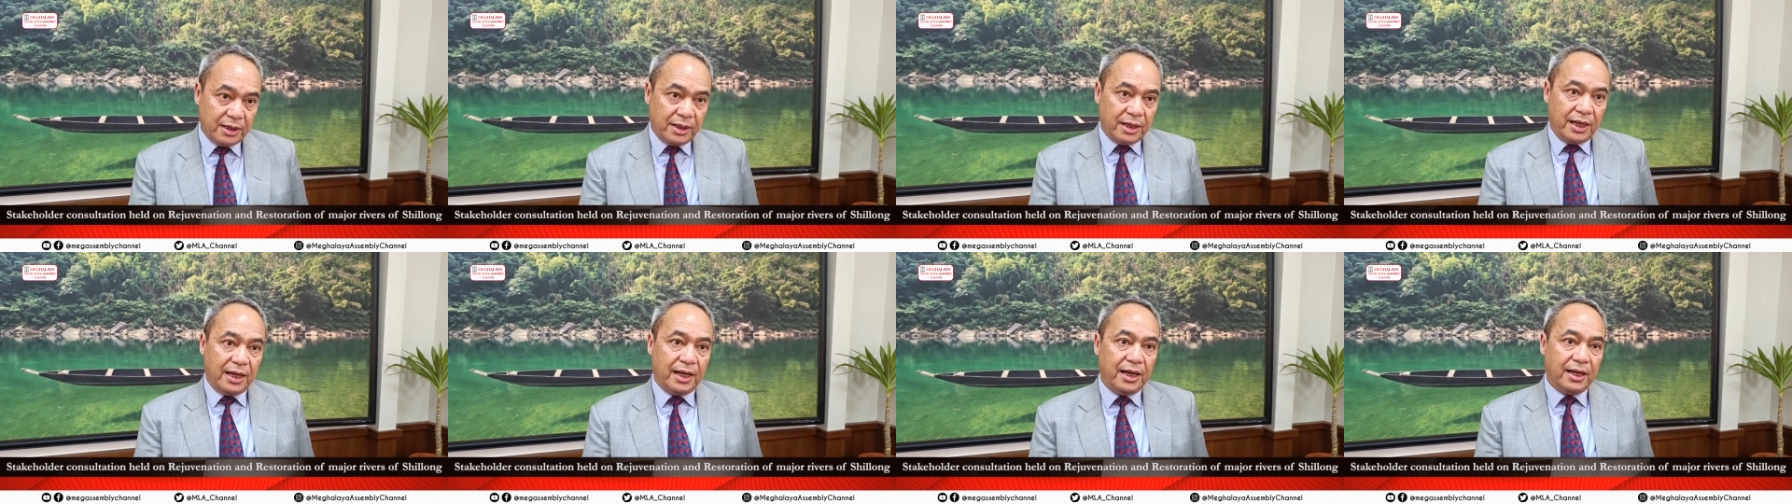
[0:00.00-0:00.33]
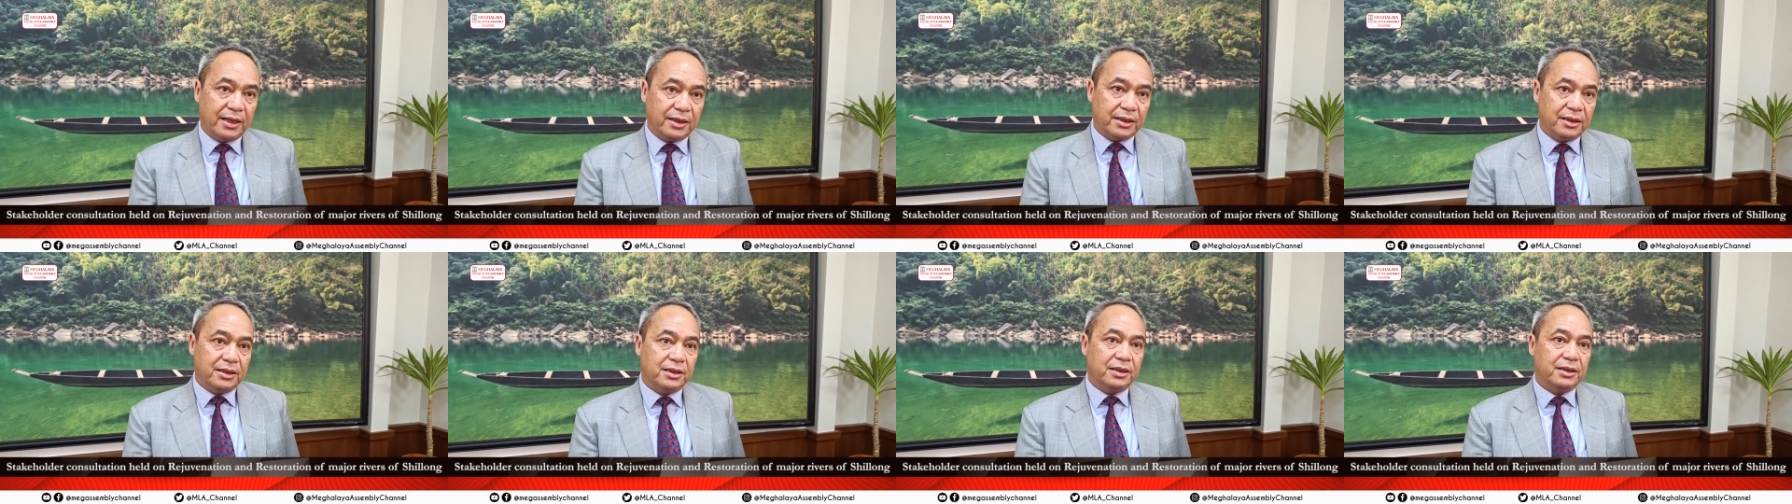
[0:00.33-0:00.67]

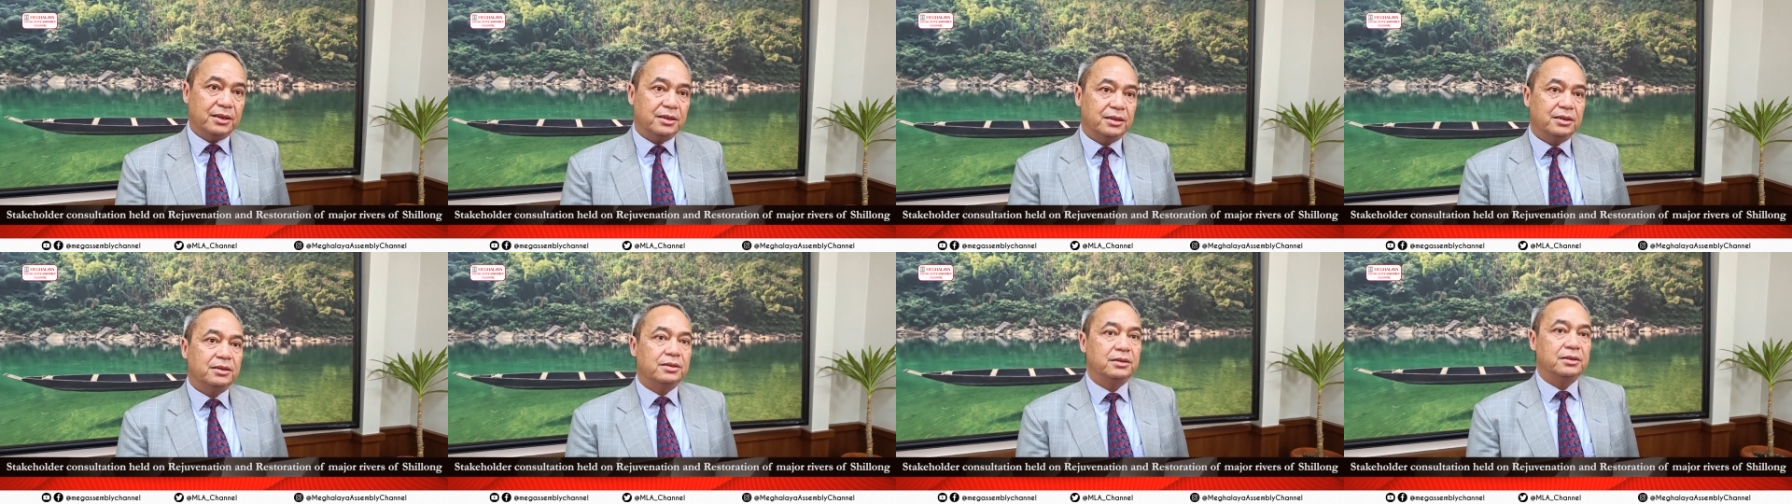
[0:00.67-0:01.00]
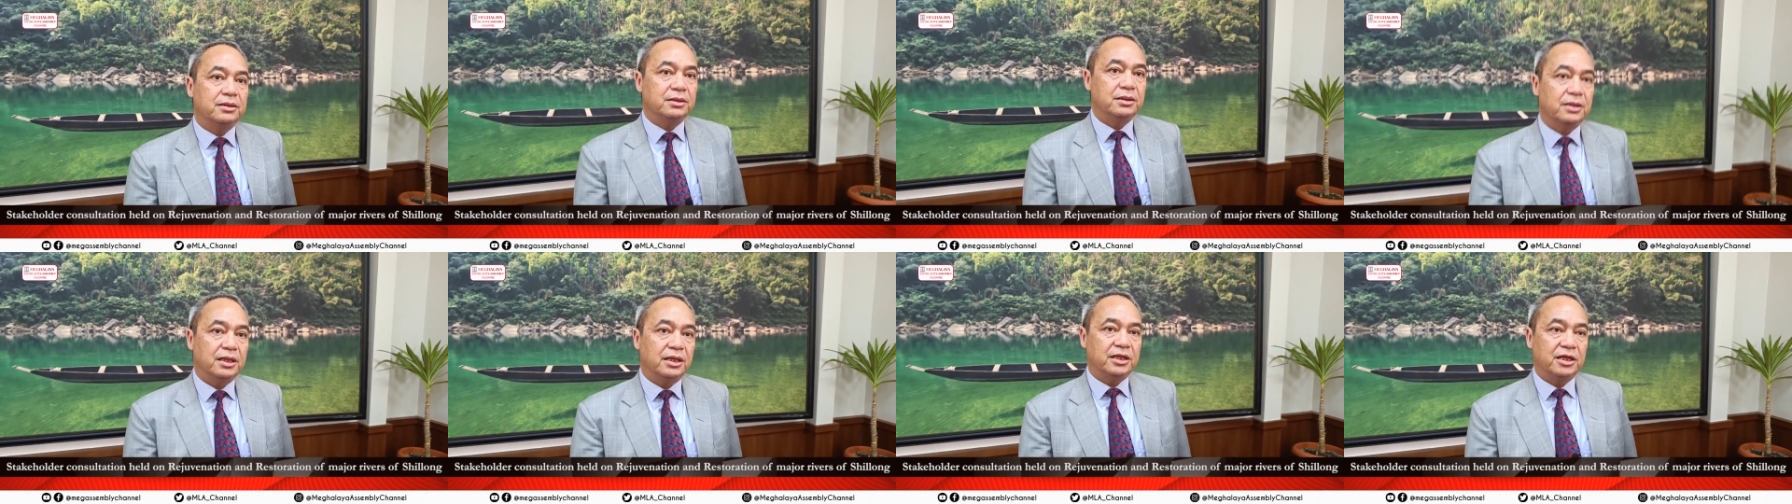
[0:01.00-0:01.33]
and
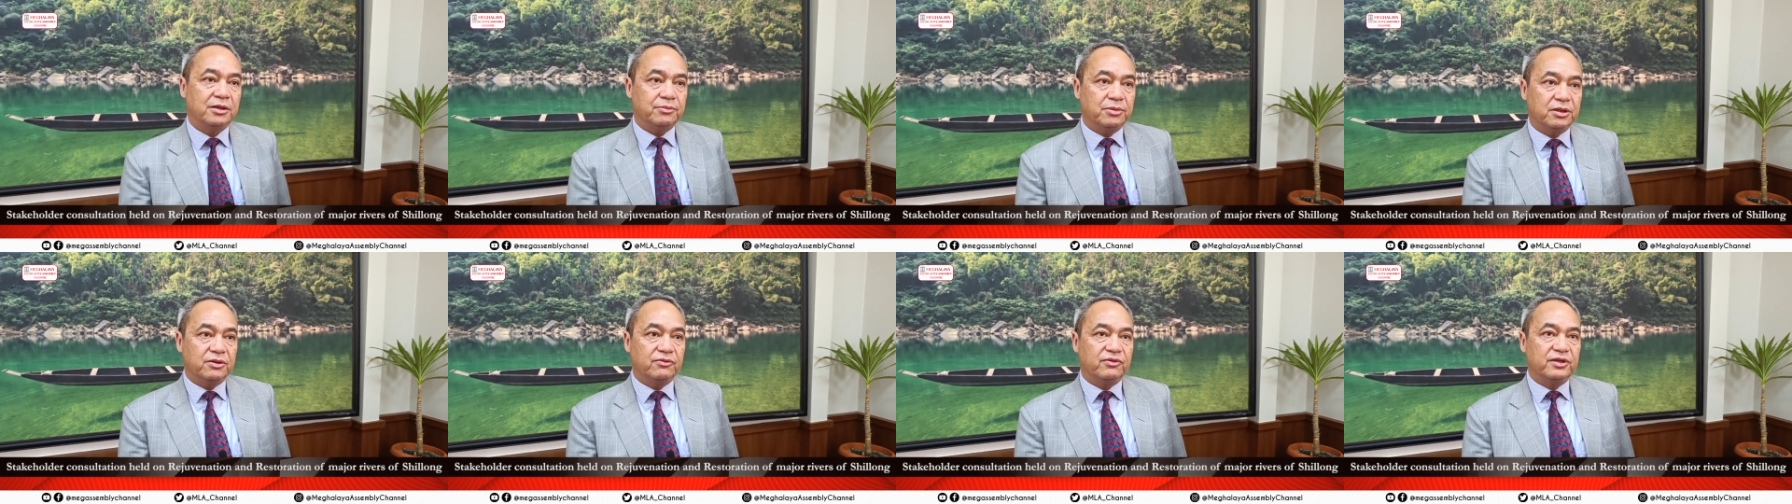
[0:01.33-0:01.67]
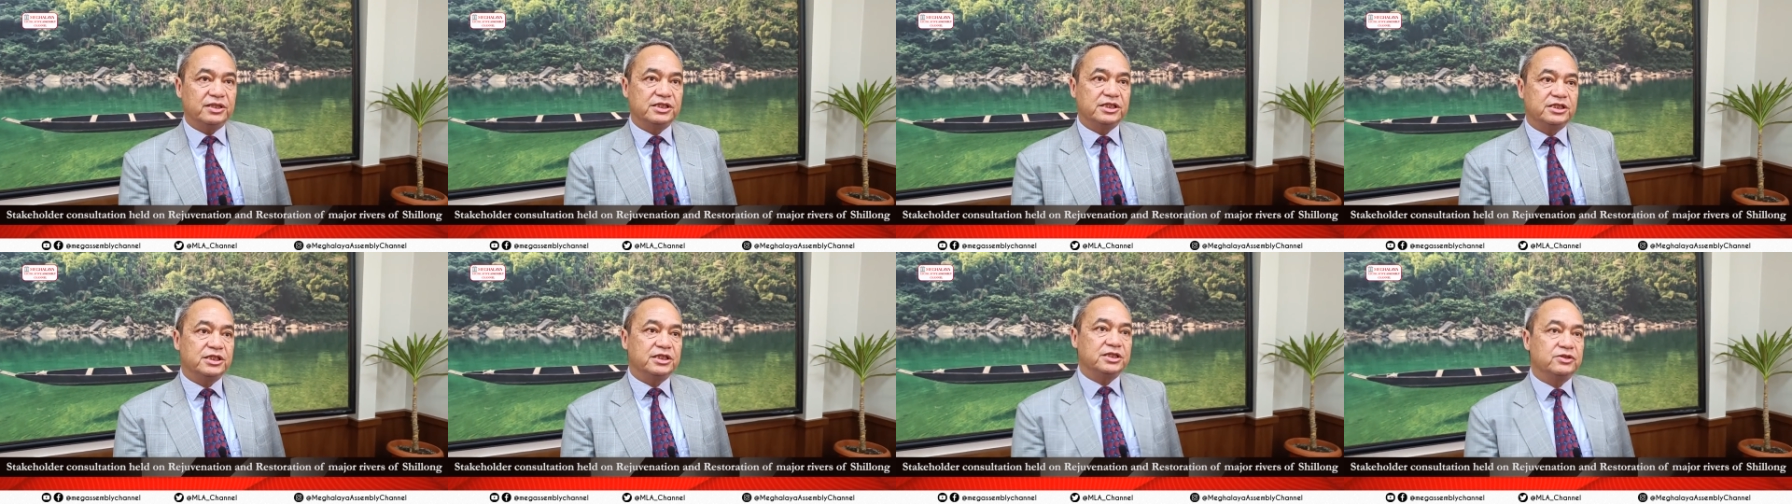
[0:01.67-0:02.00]
a number of
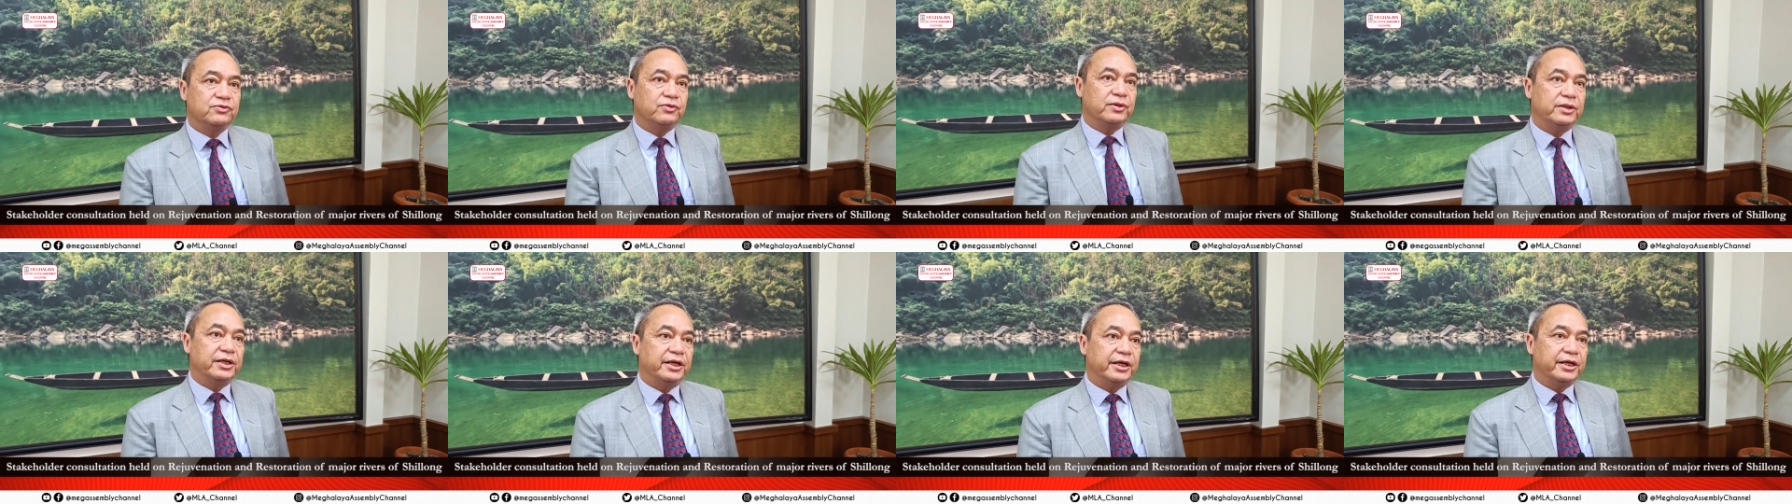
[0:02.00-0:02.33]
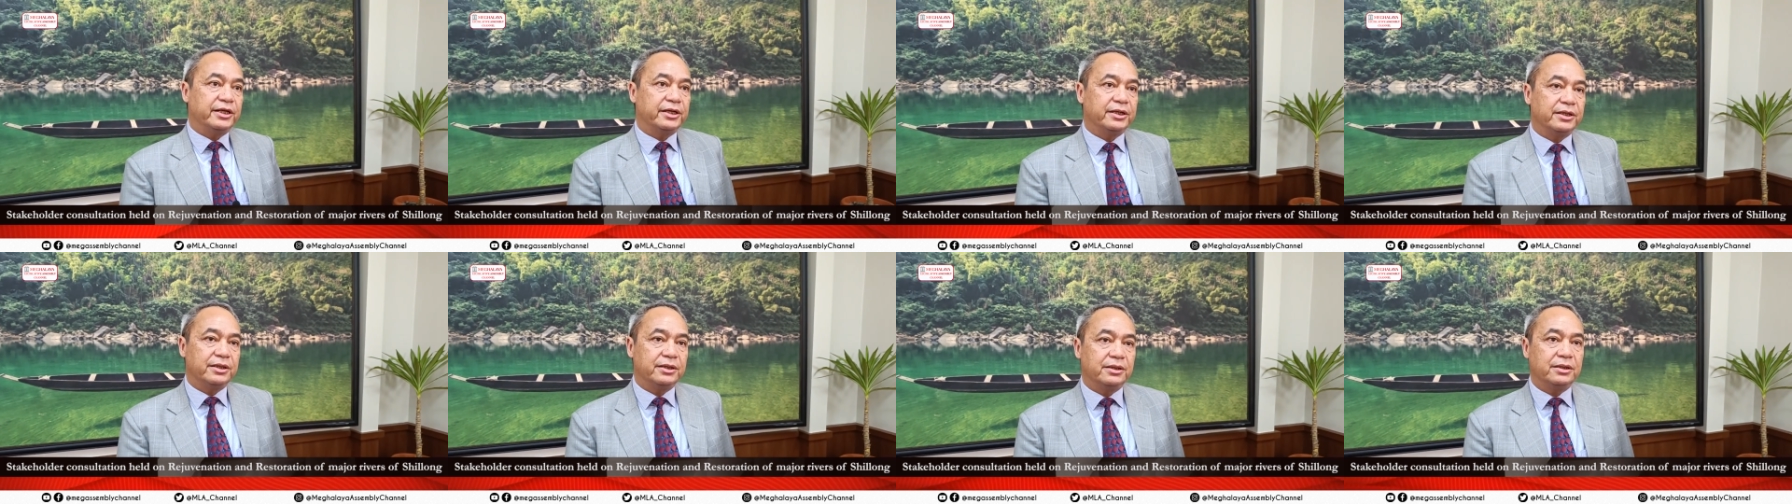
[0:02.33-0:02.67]
decisions were
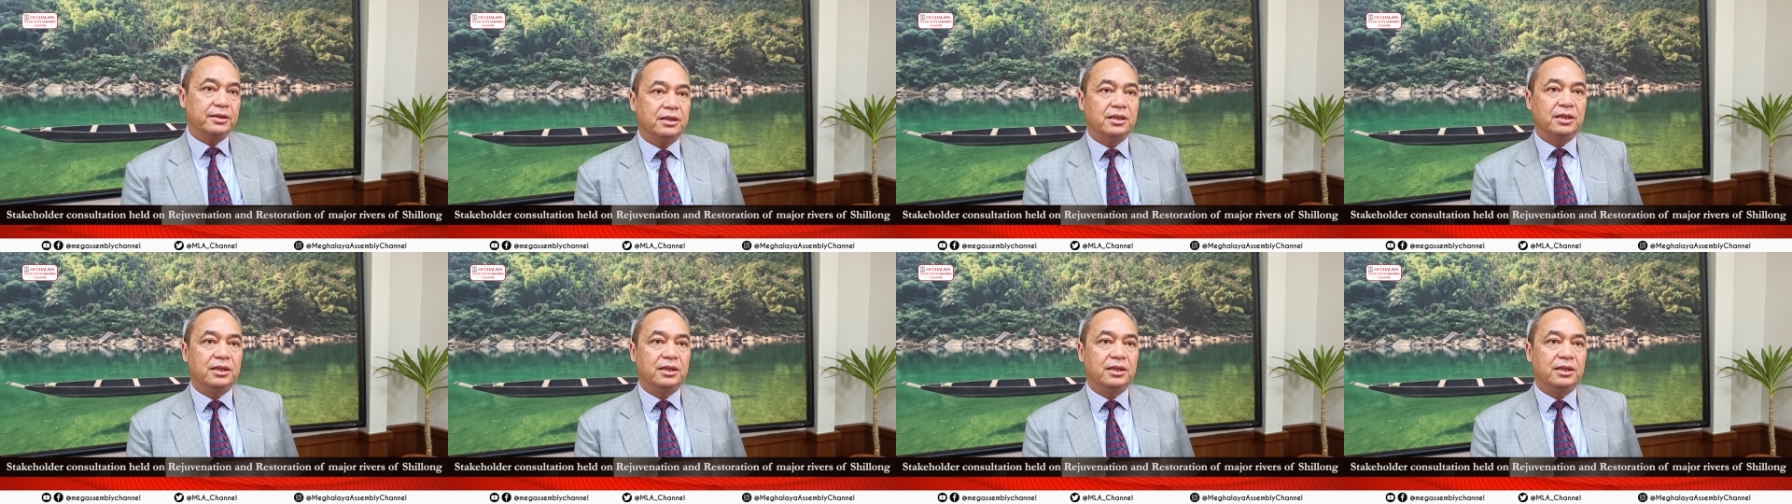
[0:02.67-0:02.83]
taken